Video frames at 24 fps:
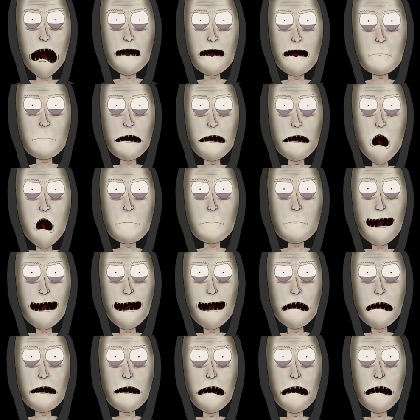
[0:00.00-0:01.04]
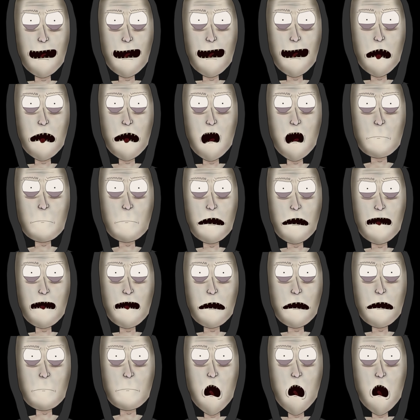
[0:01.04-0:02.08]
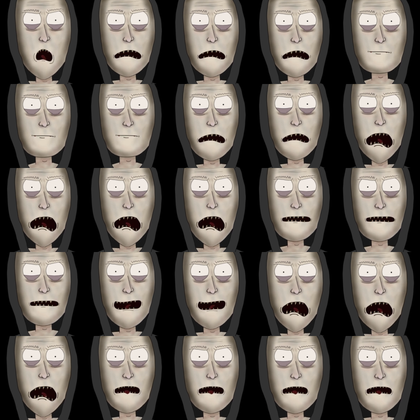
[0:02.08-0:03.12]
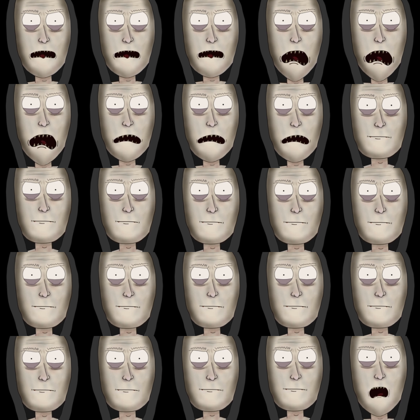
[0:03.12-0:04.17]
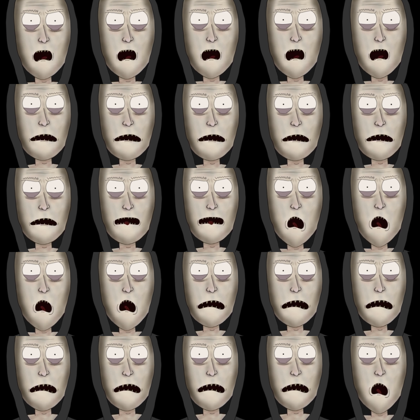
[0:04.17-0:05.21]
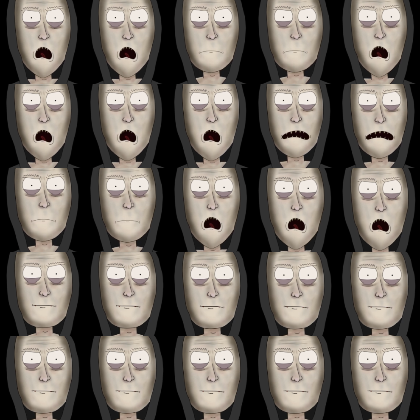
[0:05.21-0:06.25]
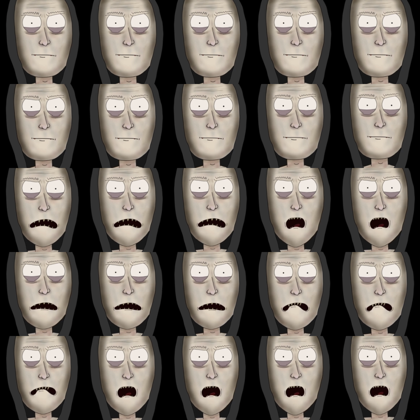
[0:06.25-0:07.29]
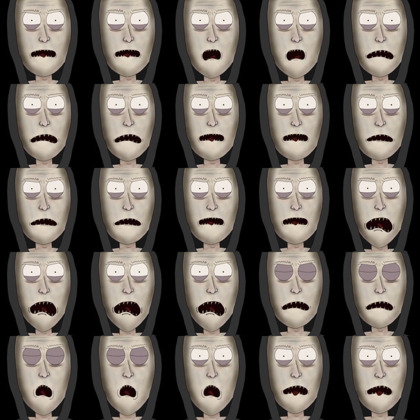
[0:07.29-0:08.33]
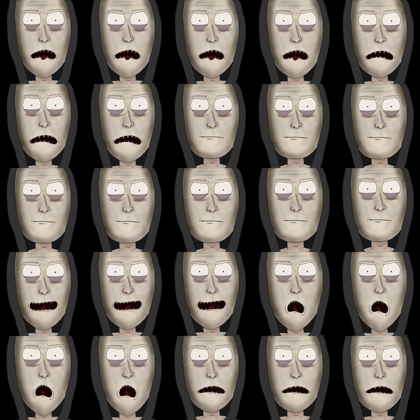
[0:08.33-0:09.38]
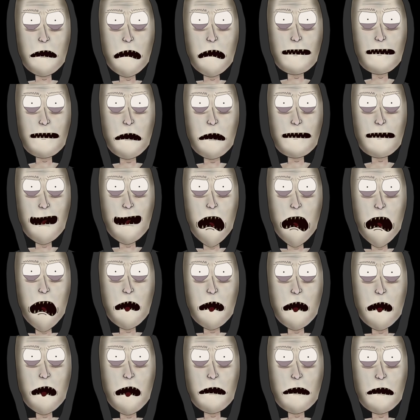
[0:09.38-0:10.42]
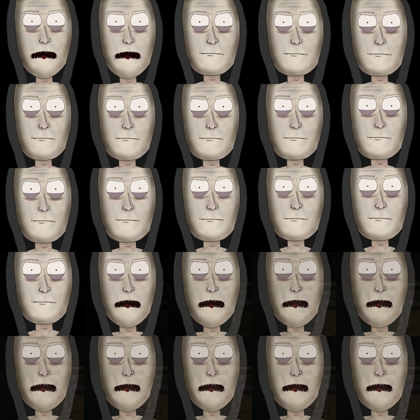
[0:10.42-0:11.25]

expected there to be animals out this late at night, but eerily it was silent, which made me feel even more vulnerable. Every footstep sounded like an alarm, telling the creature where I was. I